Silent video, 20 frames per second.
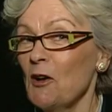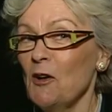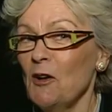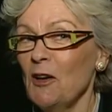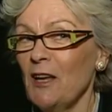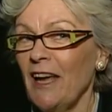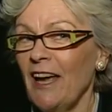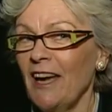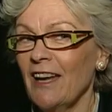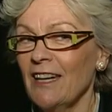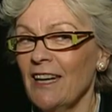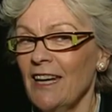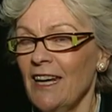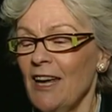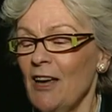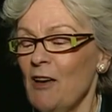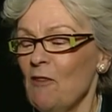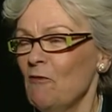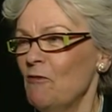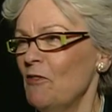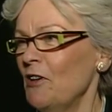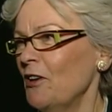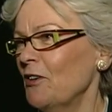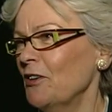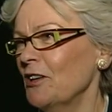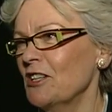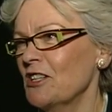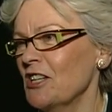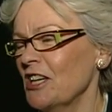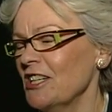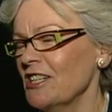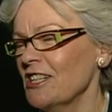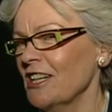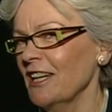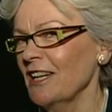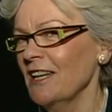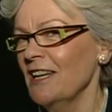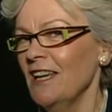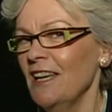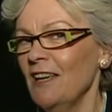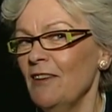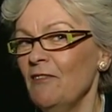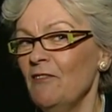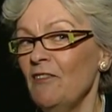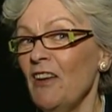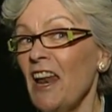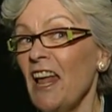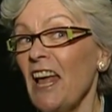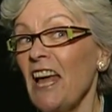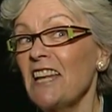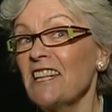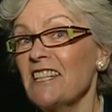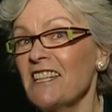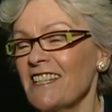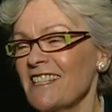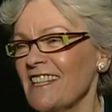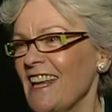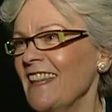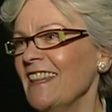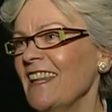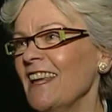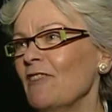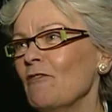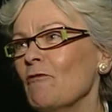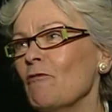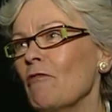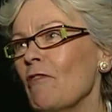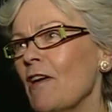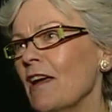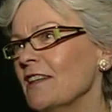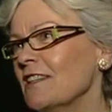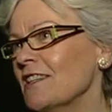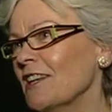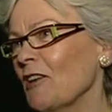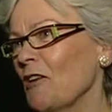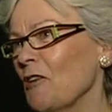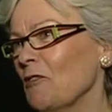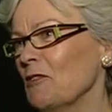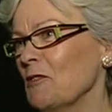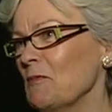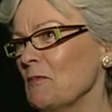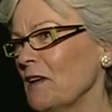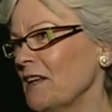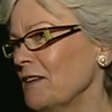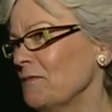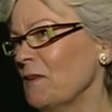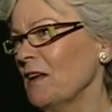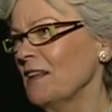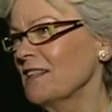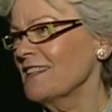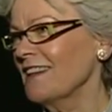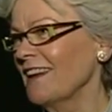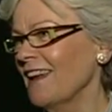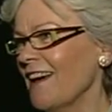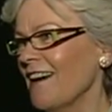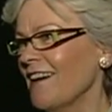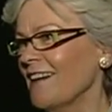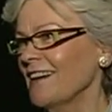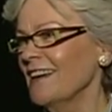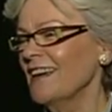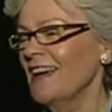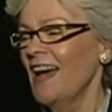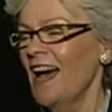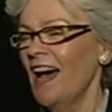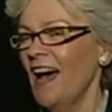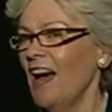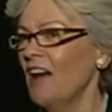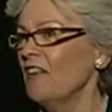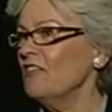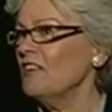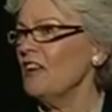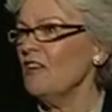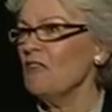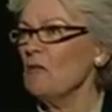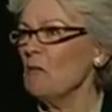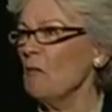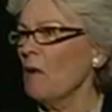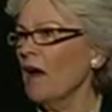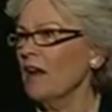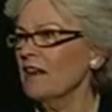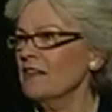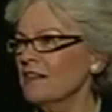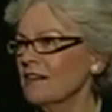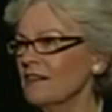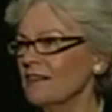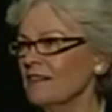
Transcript: calling out very gingerly, Vinegar Tits, and then racing off at 1,000,000 miles an hour. I've never minded